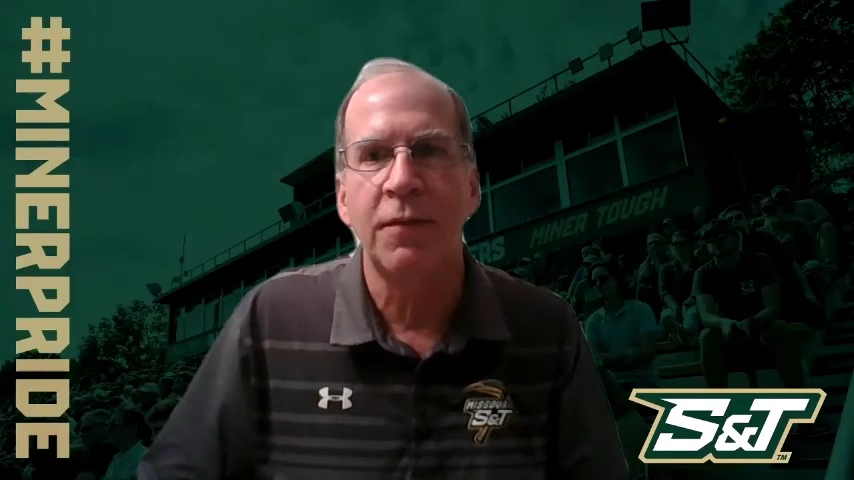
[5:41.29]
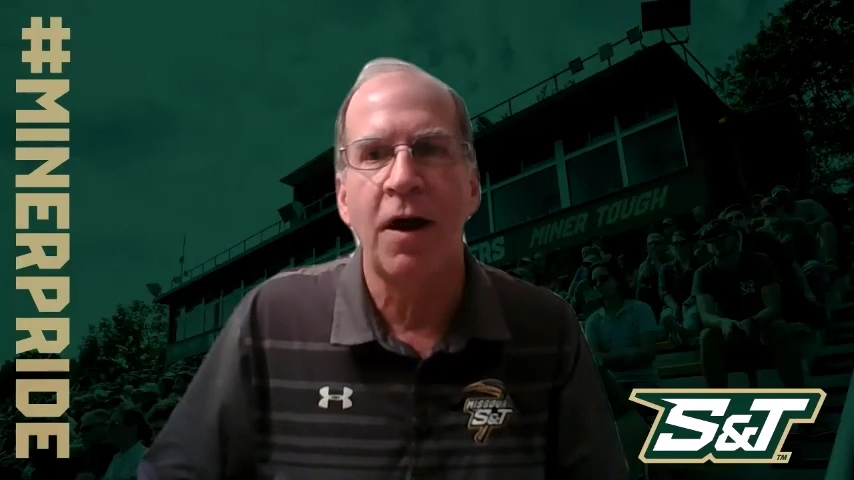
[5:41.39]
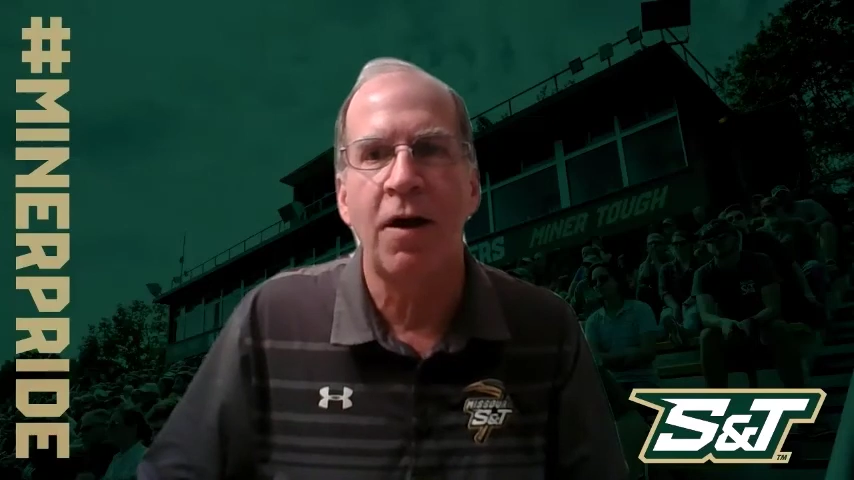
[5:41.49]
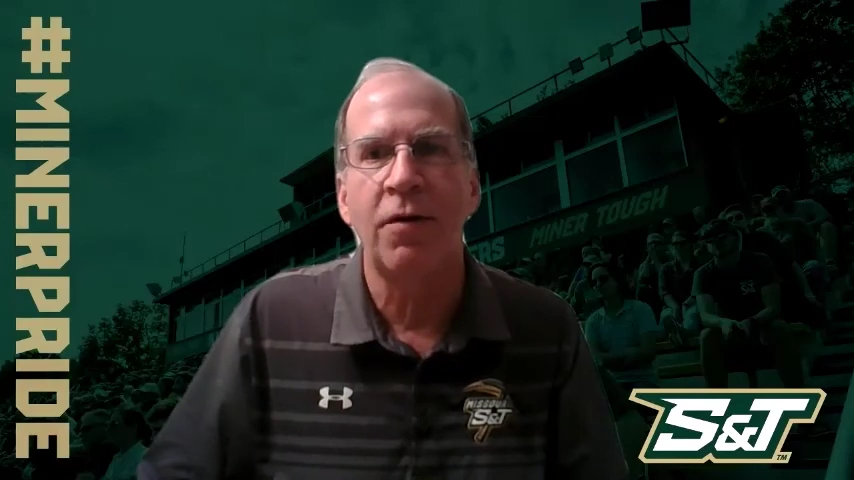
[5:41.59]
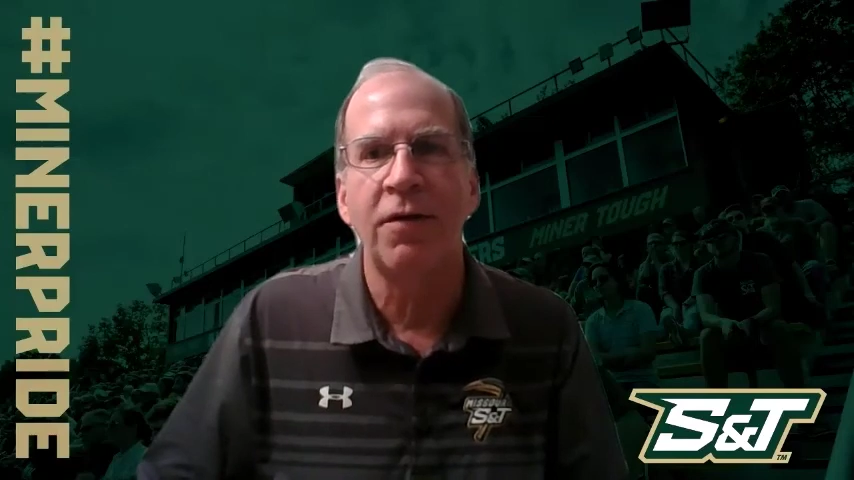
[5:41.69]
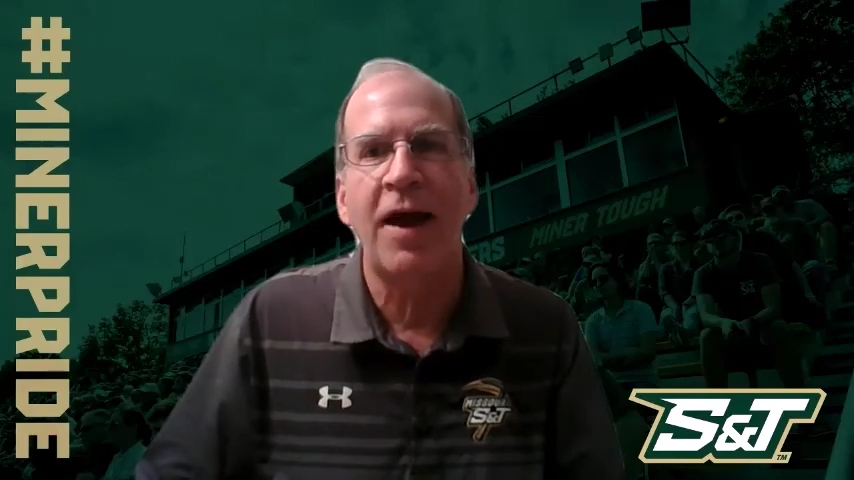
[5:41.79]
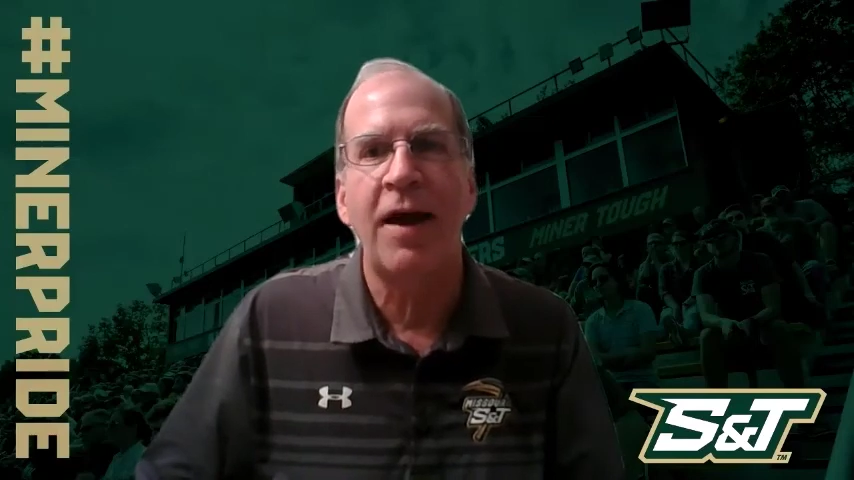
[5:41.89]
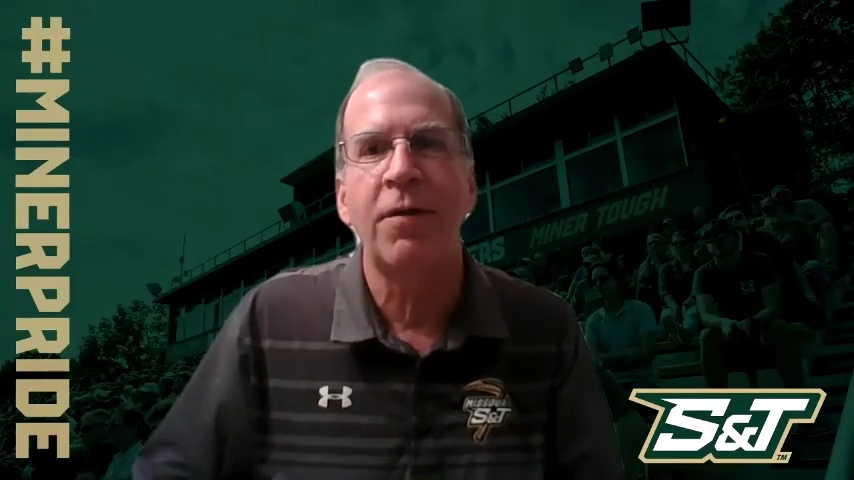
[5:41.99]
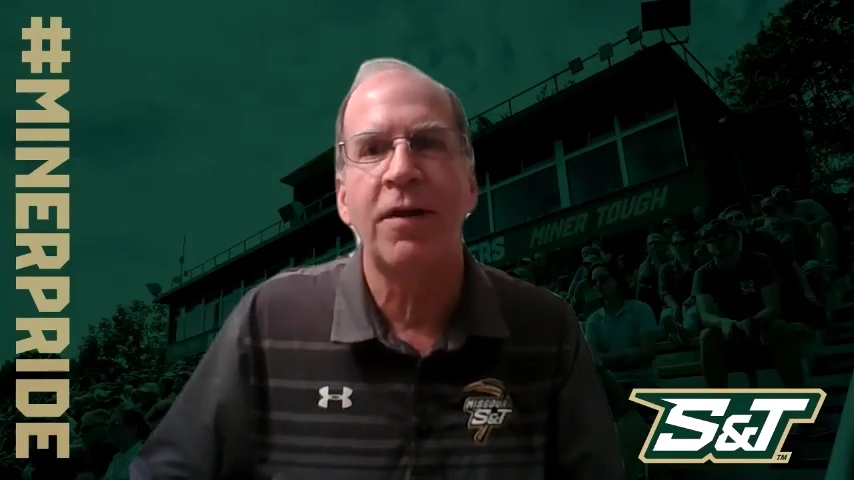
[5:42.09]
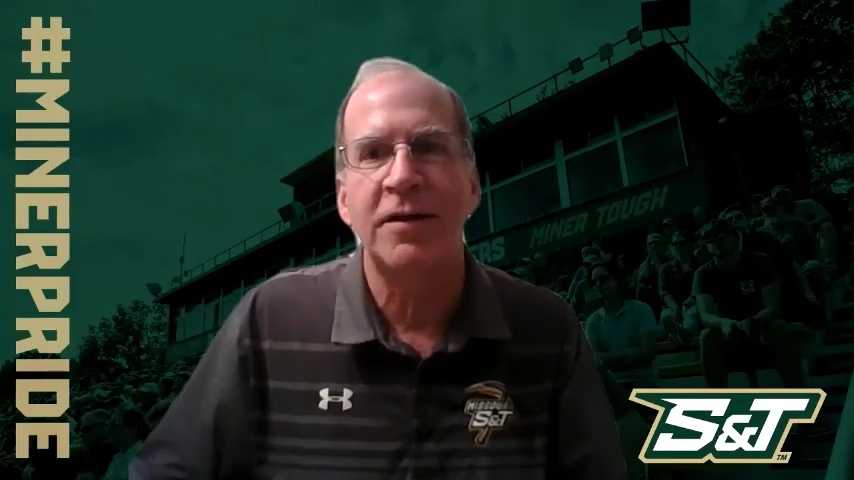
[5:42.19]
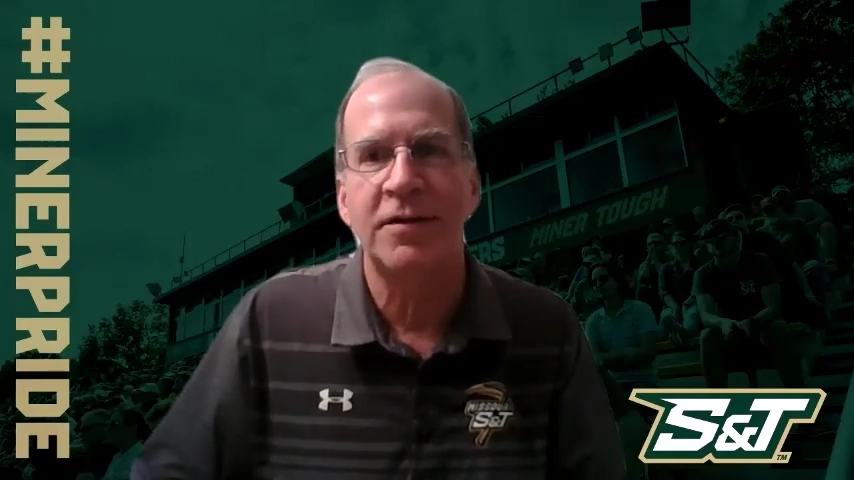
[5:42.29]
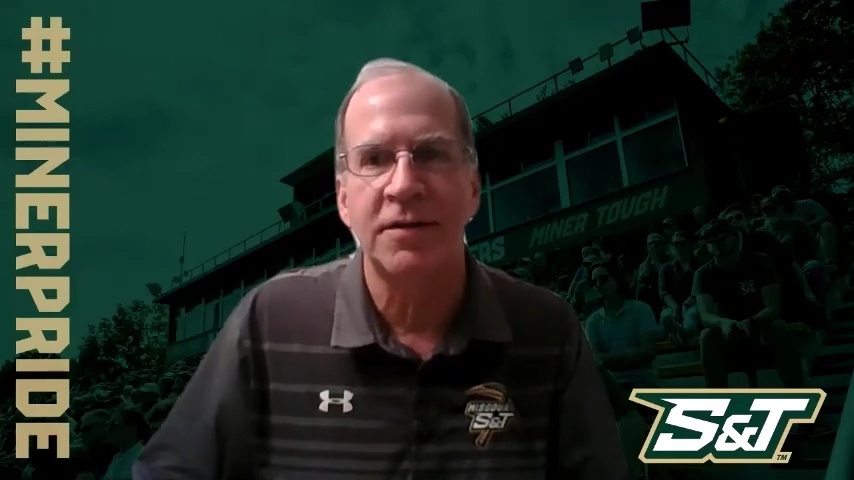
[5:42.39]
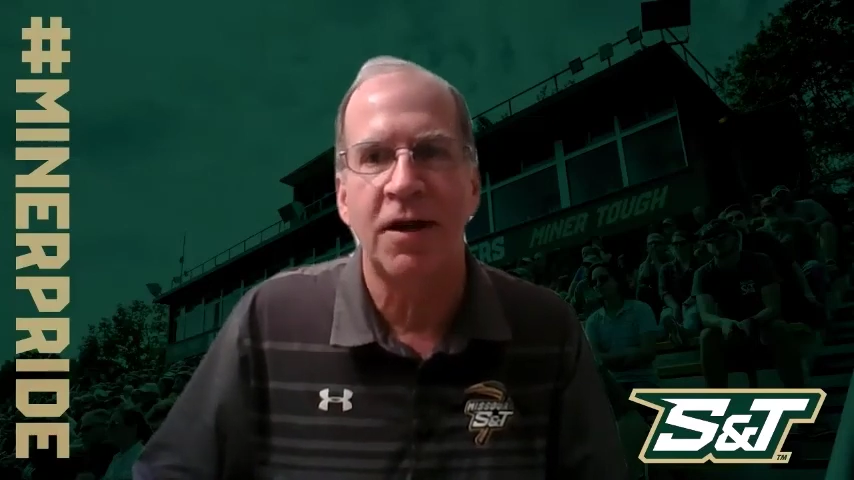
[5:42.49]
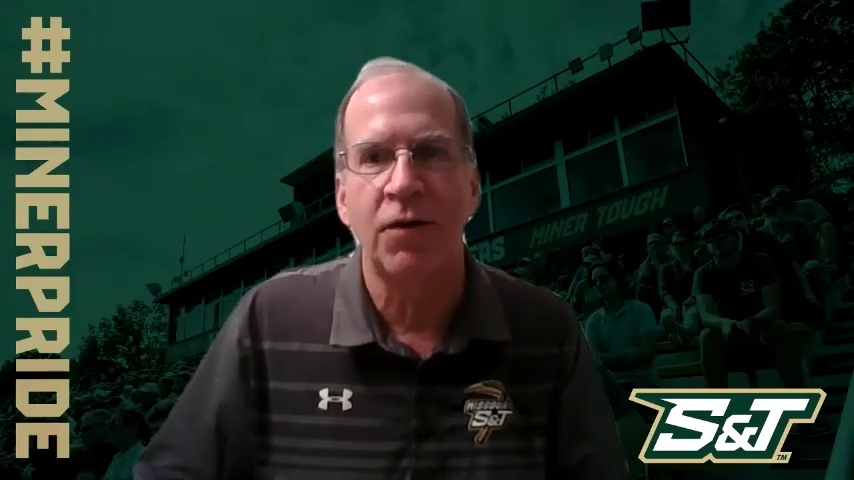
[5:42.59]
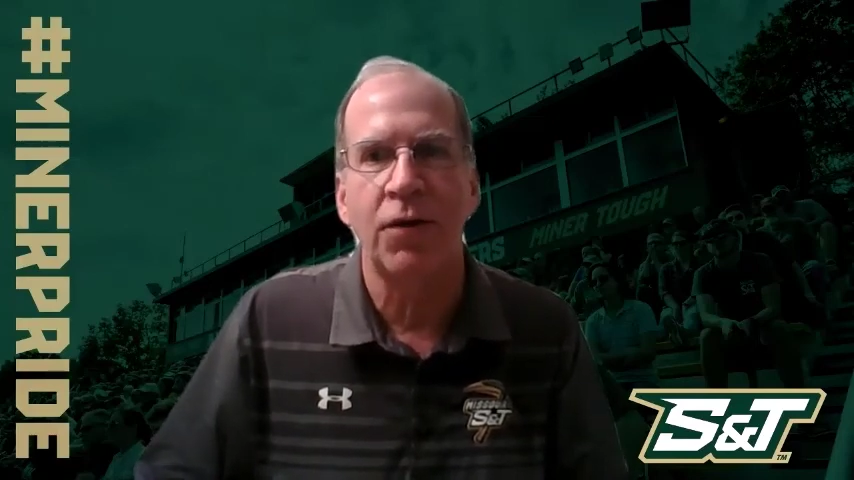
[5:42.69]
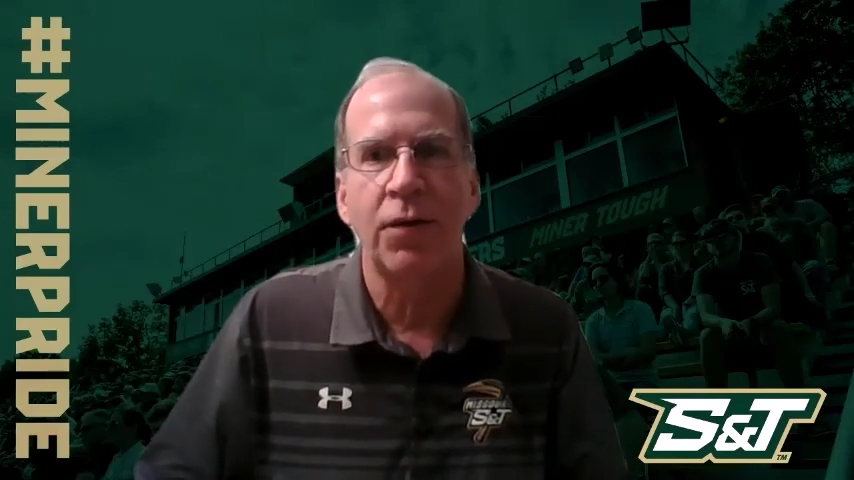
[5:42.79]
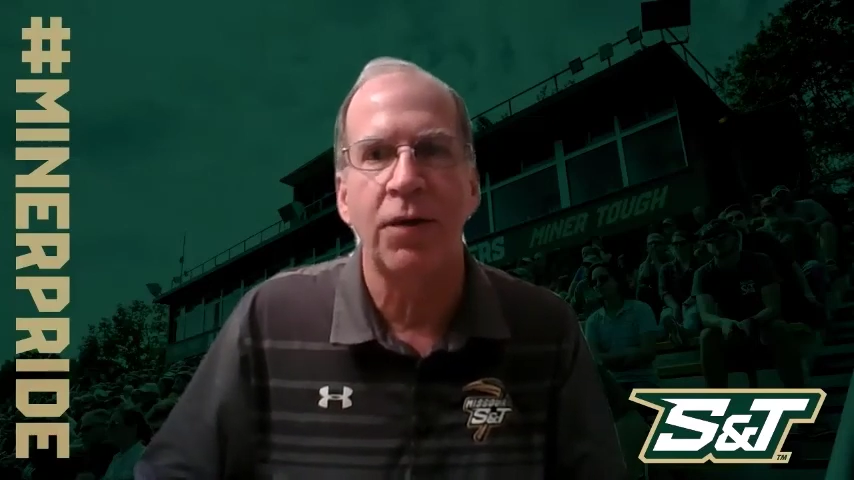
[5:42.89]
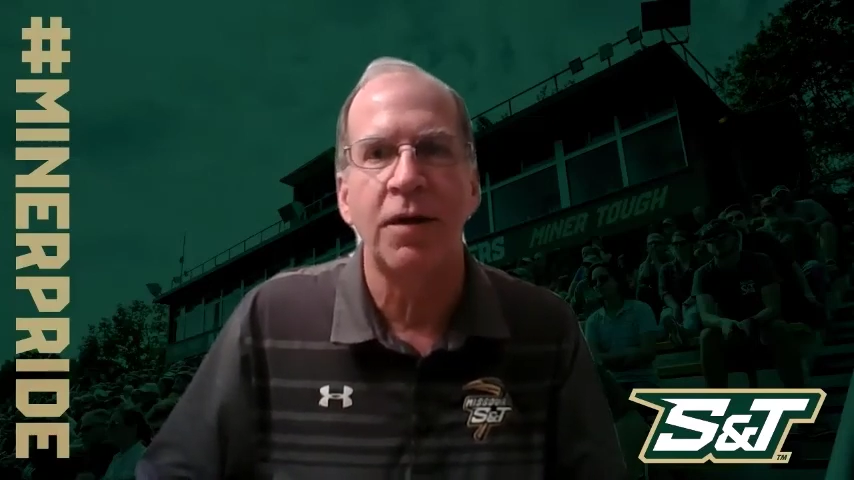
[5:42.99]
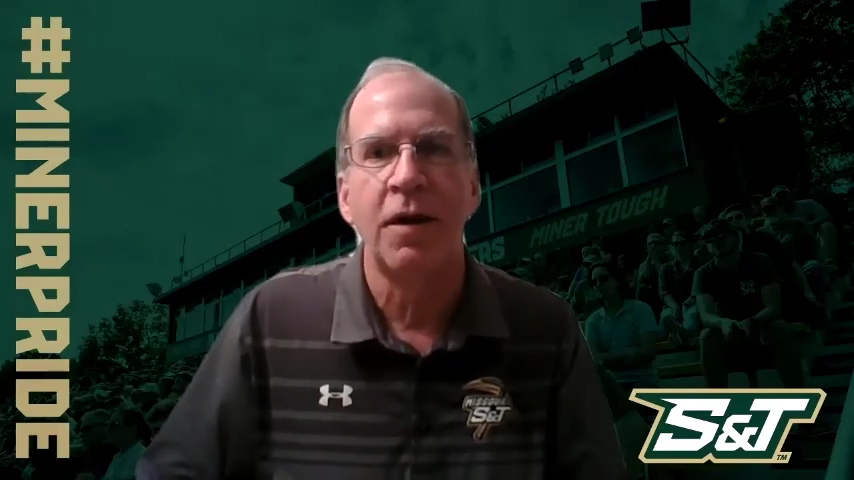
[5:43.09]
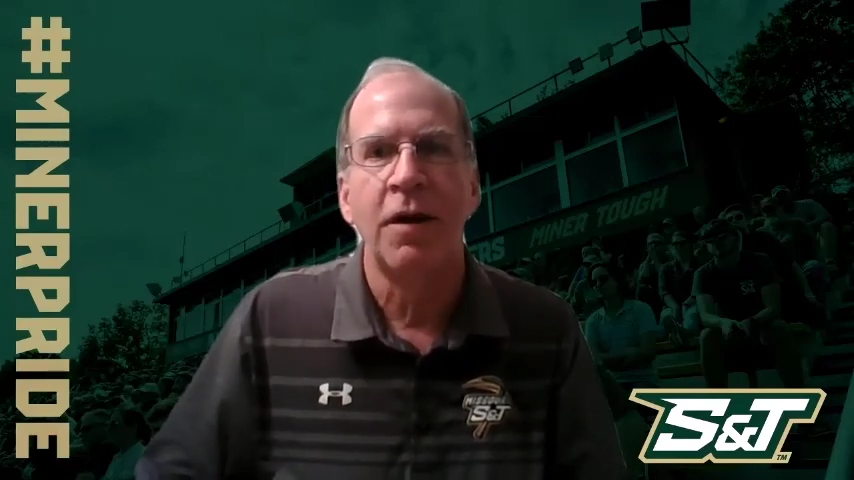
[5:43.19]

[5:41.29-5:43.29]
Our lab classes are growing,